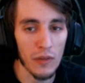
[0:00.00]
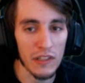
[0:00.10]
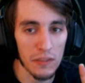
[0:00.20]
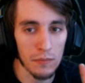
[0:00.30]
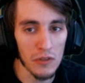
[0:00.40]

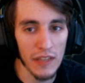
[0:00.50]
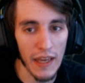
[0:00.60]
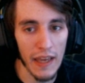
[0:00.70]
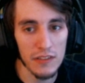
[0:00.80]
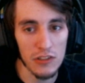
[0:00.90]
which in most
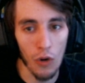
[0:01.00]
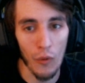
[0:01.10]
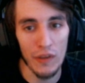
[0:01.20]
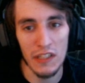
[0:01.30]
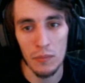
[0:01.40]
cases it's
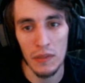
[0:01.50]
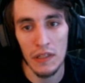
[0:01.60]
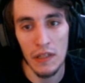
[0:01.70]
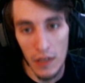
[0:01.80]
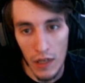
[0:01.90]
always going to
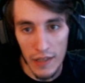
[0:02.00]
be